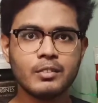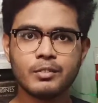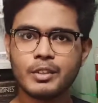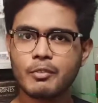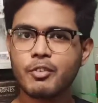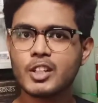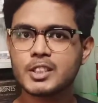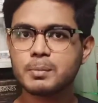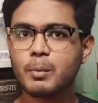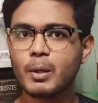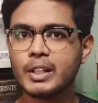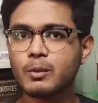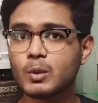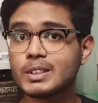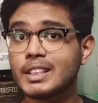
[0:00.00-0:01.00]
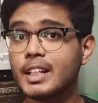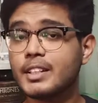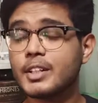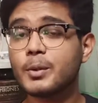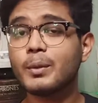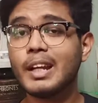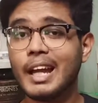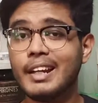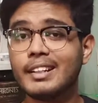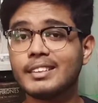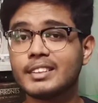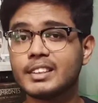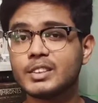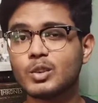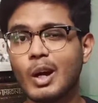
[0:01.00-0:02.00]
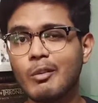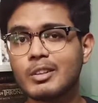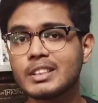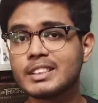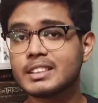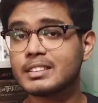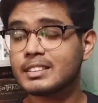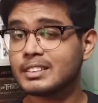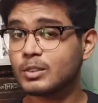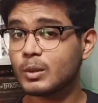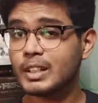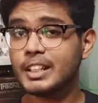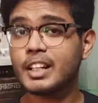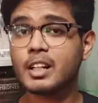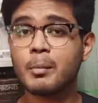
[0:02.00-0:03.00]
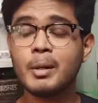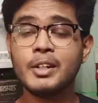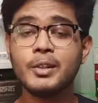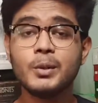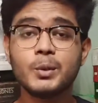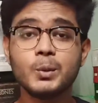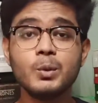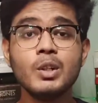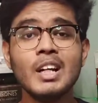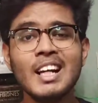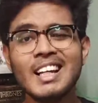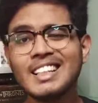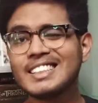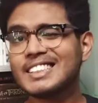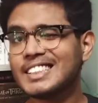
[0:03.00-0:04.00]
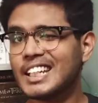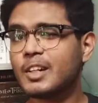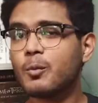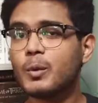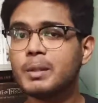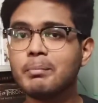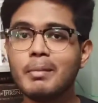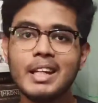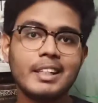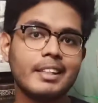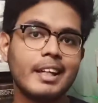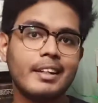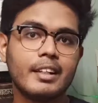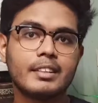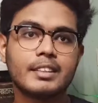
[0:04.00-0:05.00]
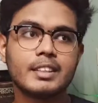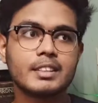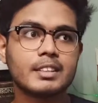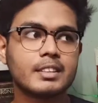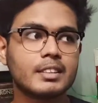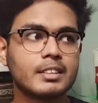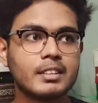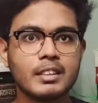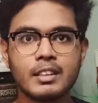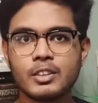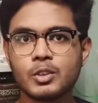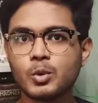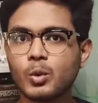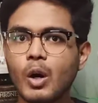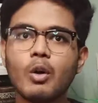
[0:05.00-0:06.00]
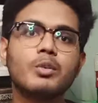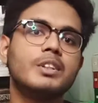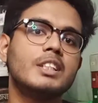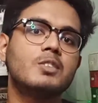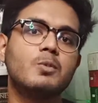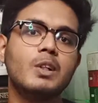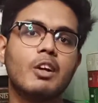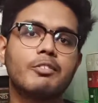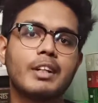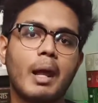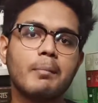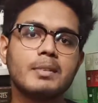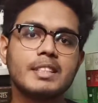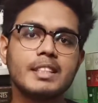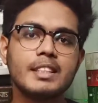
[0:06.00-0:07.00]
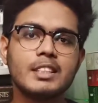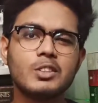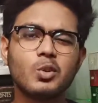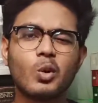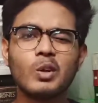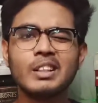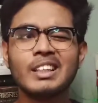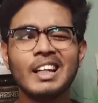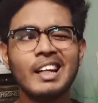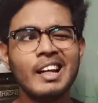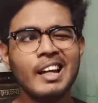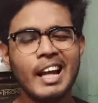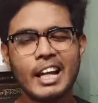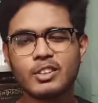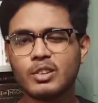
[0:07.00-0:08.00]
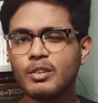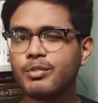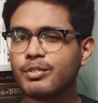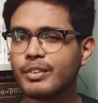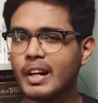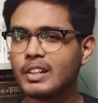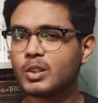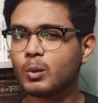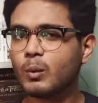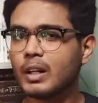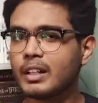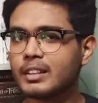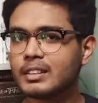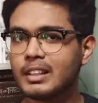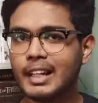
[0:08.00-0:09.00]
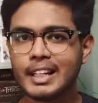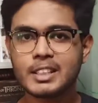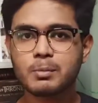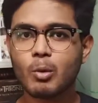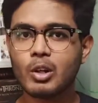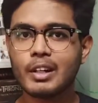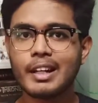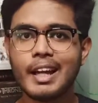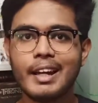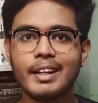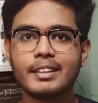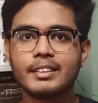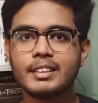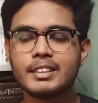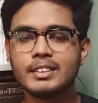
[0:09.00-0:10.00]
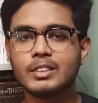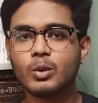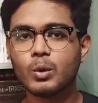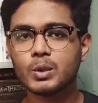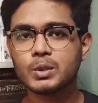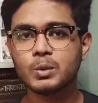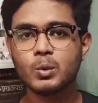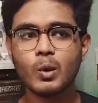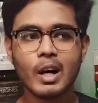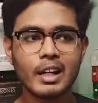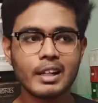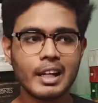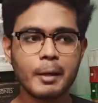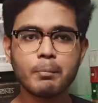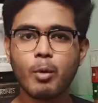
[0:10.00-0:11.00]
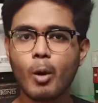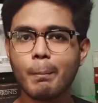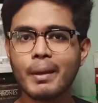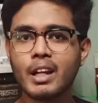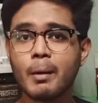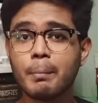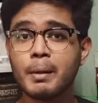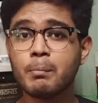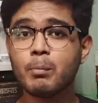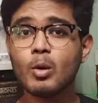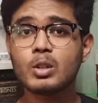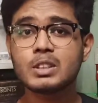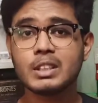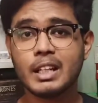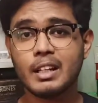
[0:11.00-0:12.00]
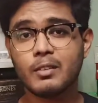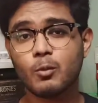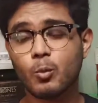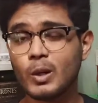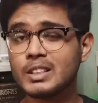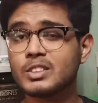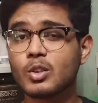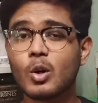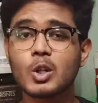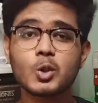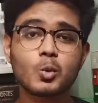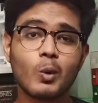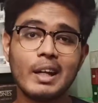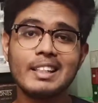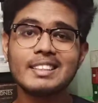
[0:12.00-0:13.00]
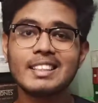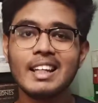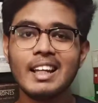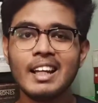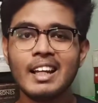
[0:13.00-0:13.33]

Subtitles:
The first point was related to characters. So I would totally recommend you to stick with main characters throughout this Wheel of Time series. Don't actually fret over smaller characters, those who are popping up in books once or twice.